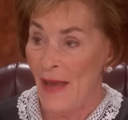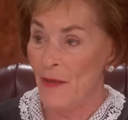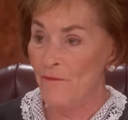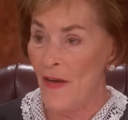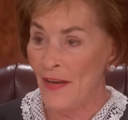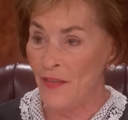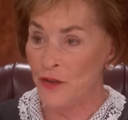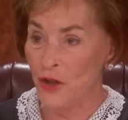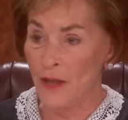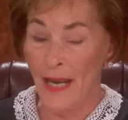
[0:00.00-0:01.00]
And the fact
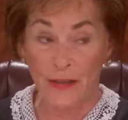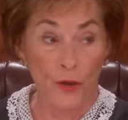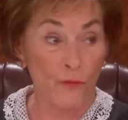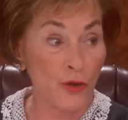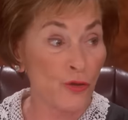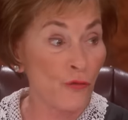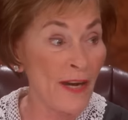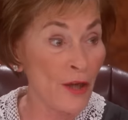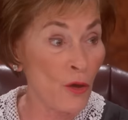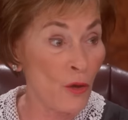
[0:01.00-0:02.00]
that she gets a
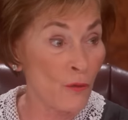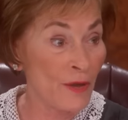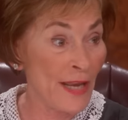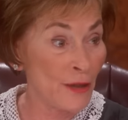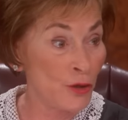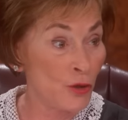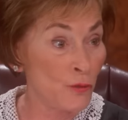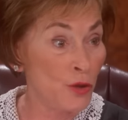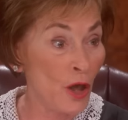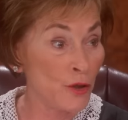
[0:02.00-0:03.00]
restraining order against
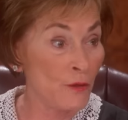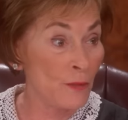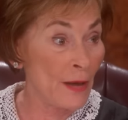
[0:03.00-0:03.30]
you doesn't